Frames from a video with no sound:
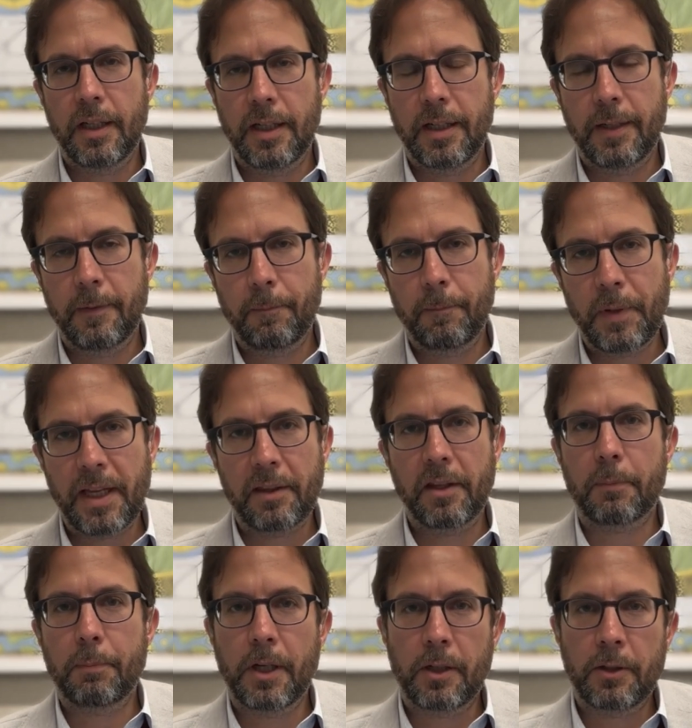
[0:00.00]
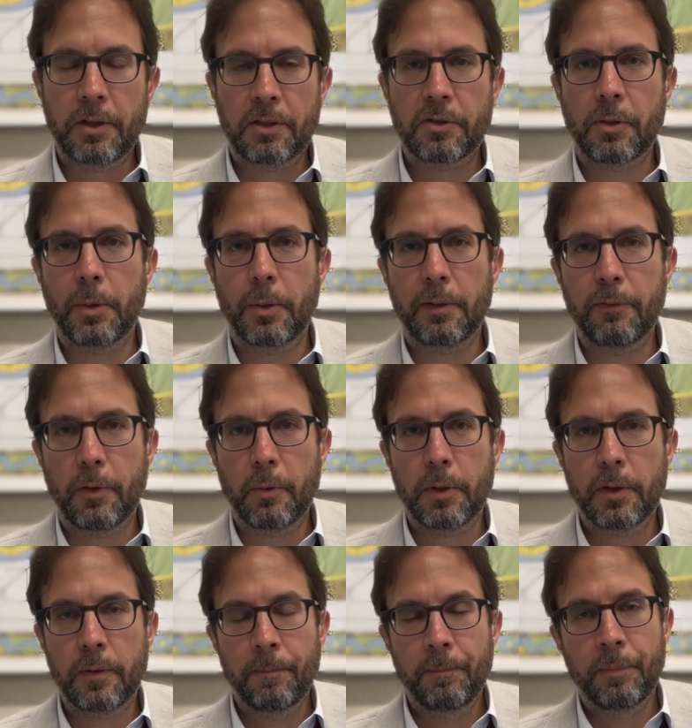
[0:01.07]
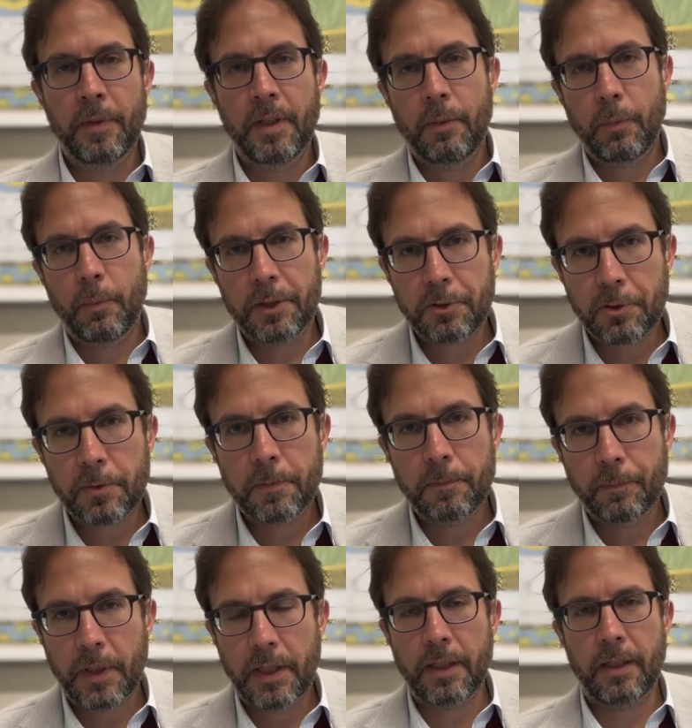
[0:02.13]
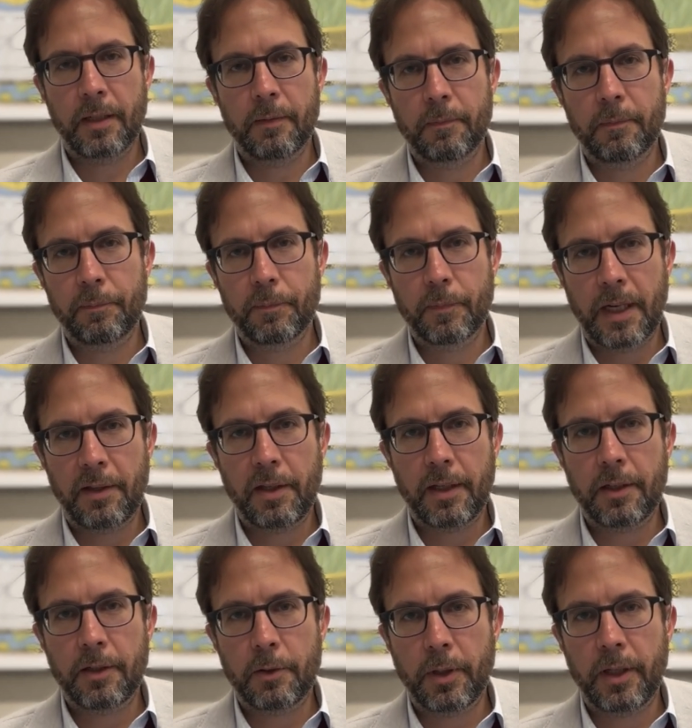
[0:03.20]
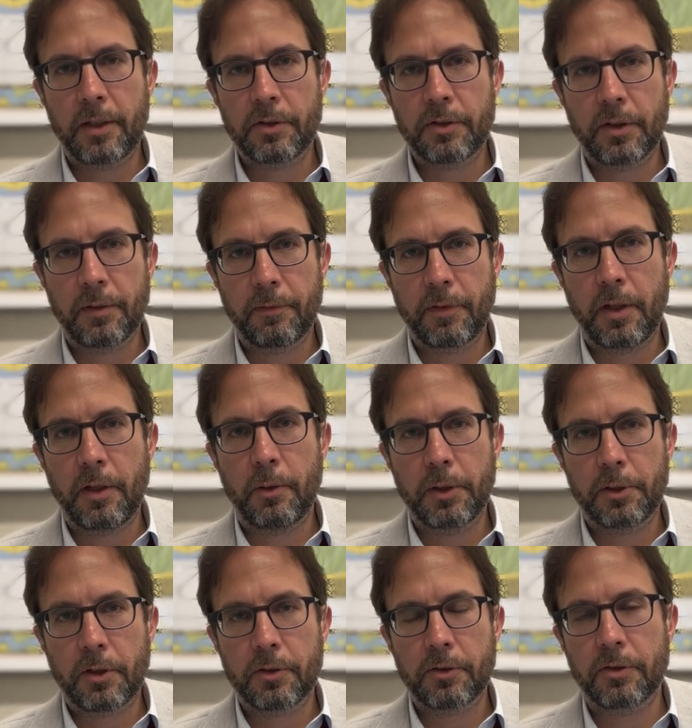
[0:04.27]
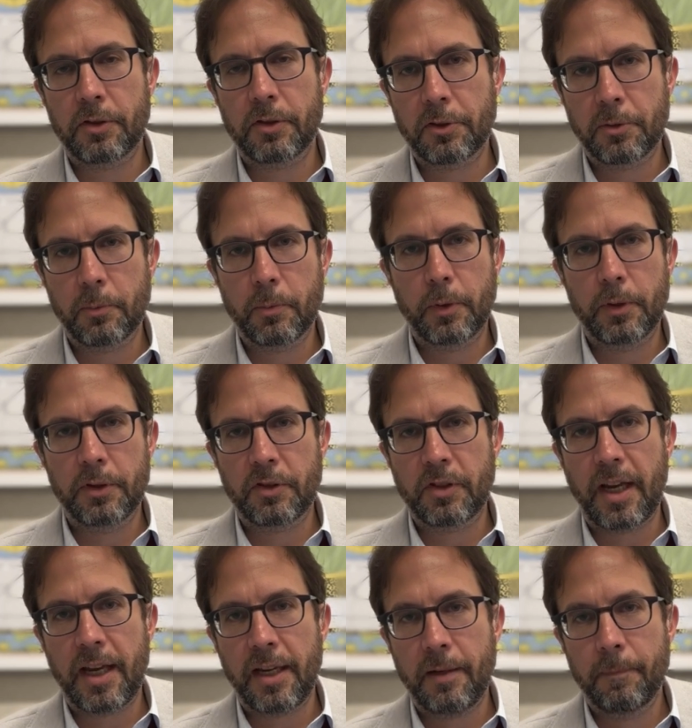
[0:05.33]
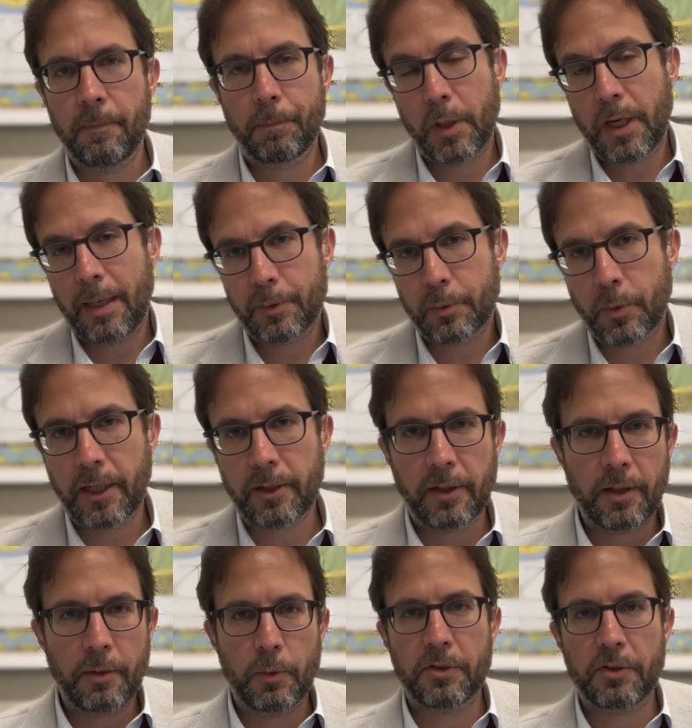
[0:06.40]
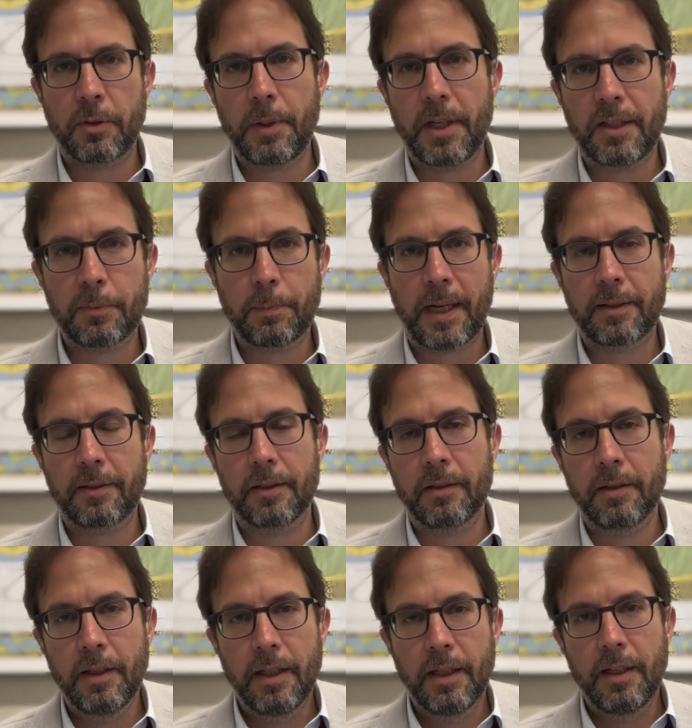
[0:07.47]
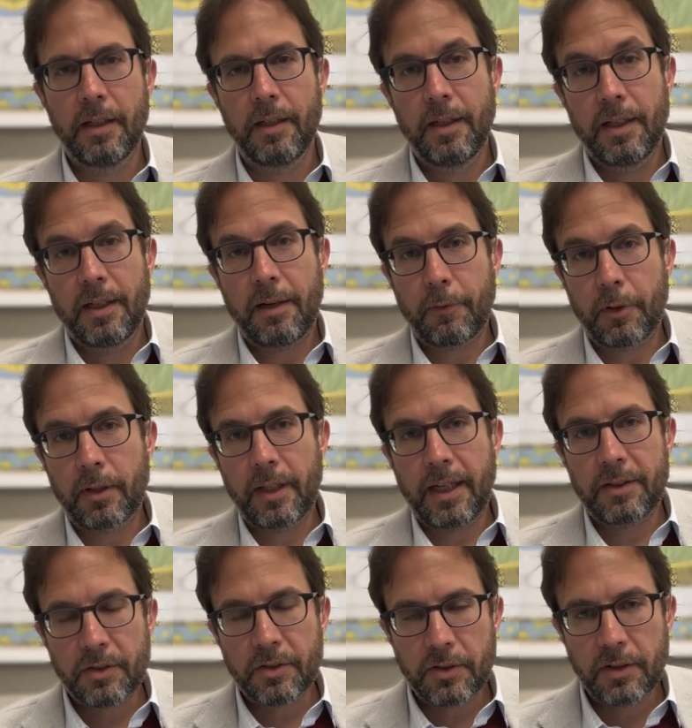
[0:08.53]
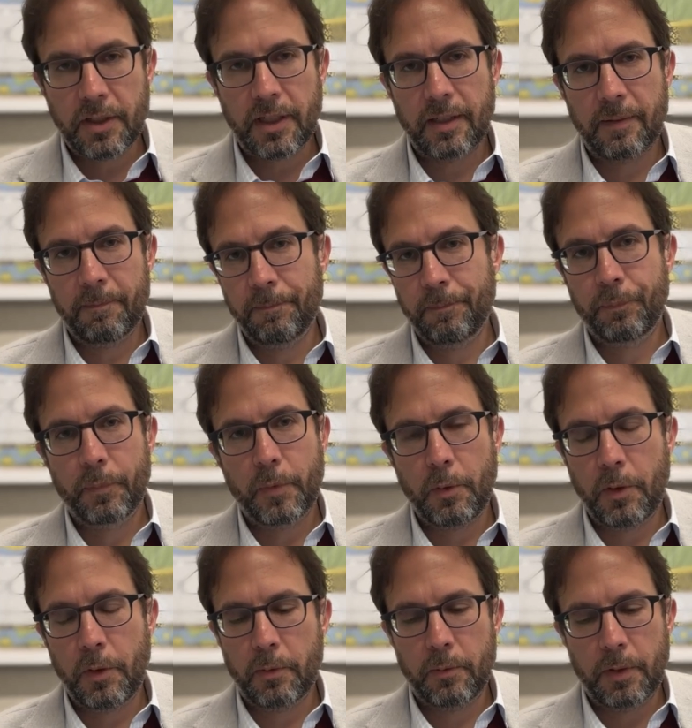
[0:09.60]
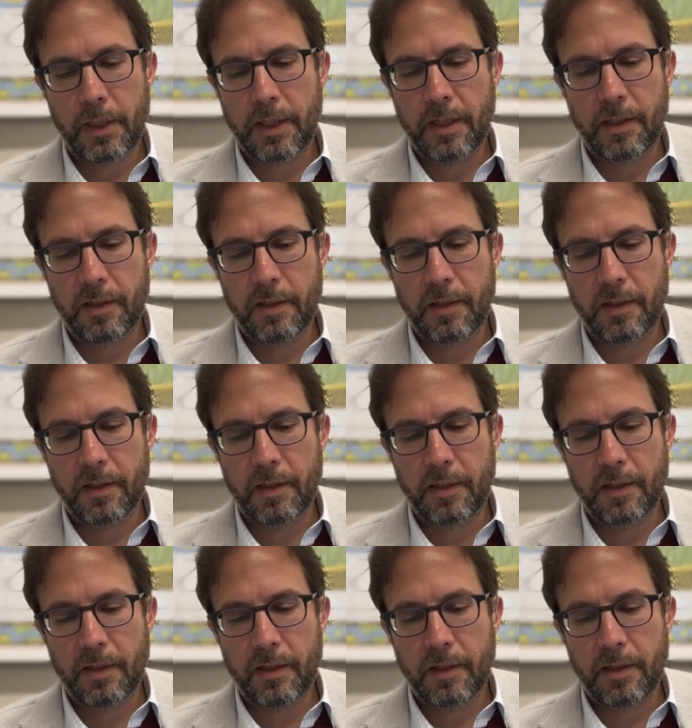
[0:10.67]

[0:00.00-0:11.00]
ethnic politics going forward, which. I think critics of the OHR's decision would say, perhaps rightly, was to be expected. Nevertheless, um, you know,